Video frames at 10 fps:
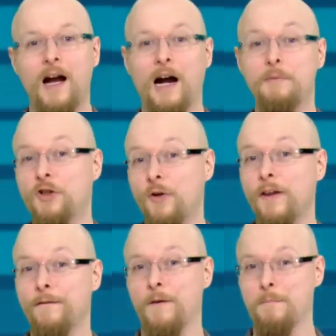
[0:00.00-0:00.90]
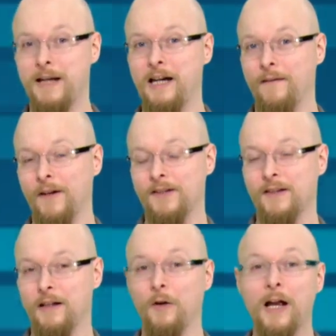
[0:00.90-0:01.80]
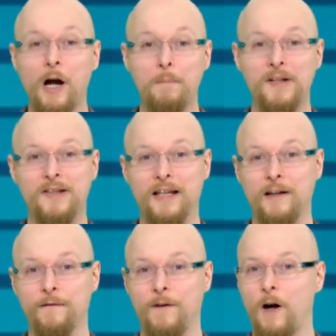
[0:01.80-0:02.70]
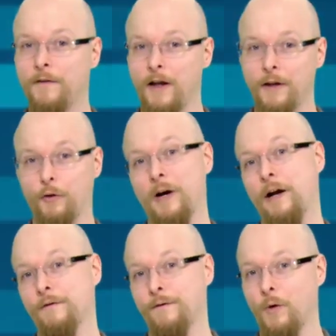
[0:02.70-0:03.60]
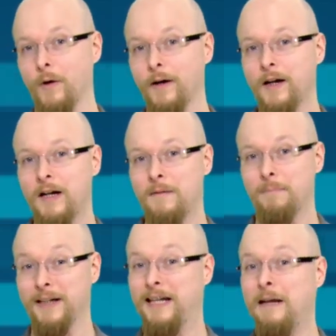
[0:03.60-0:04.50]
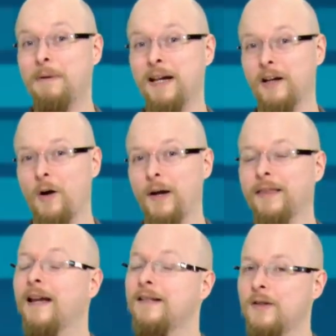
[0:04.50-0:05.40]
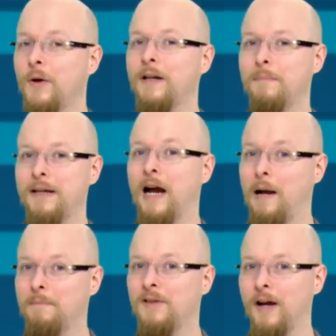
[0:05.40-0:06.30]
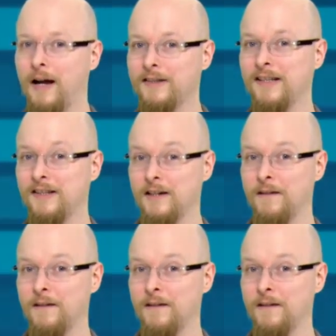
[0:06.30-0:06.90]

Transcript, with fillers: I'm sure that for many of us, it'll help us get involved on the ground floor, but keeping it going, that's going to be up to us as